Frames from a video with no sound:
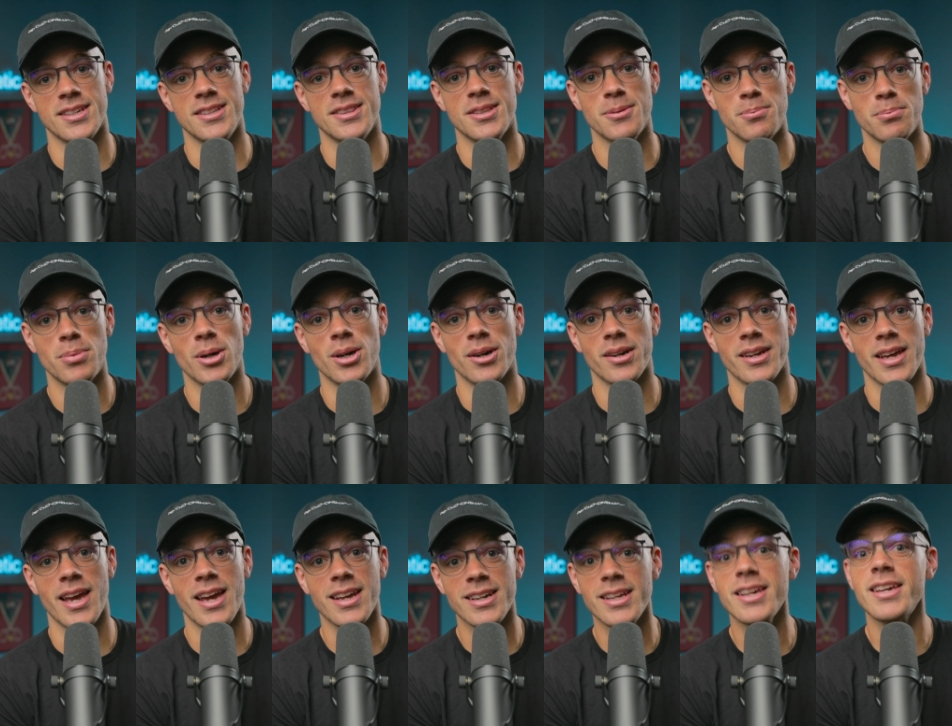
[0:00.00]
in the book,
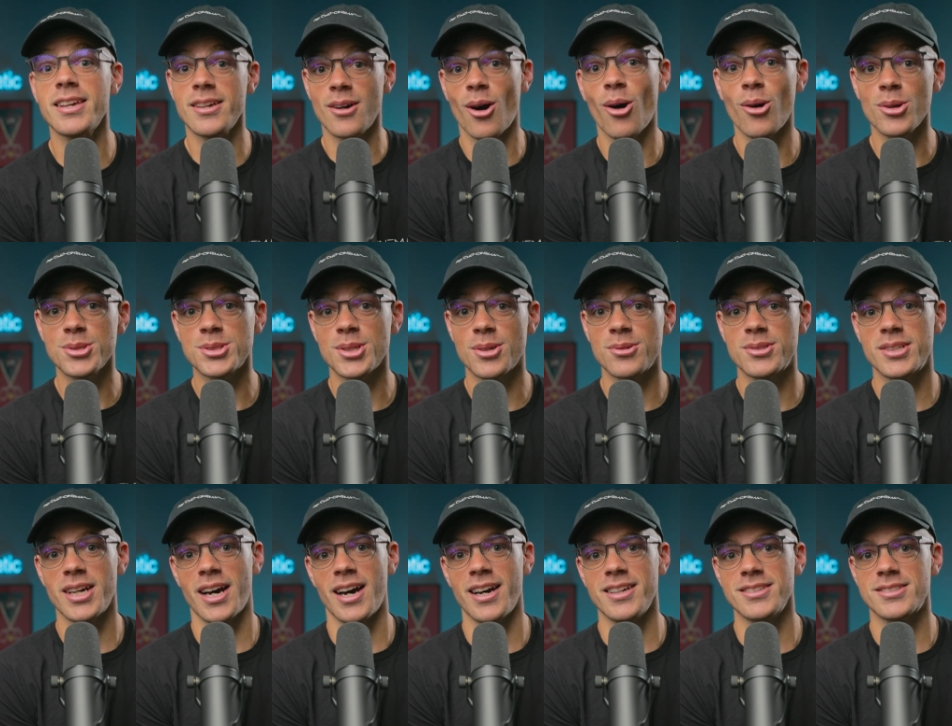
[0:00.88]
and he also
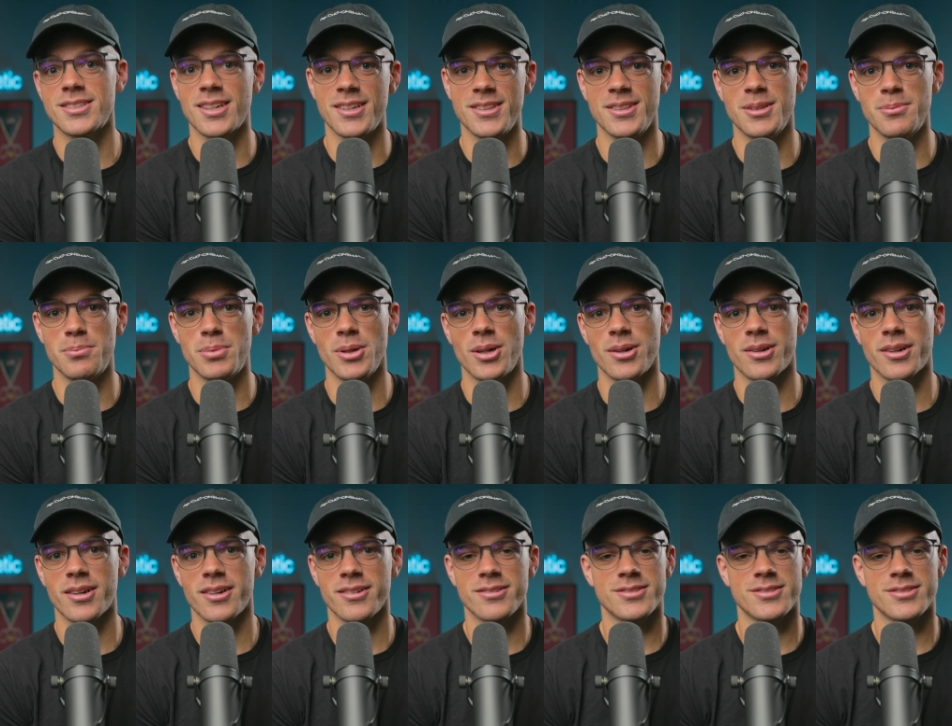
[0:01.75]
dies in the book book.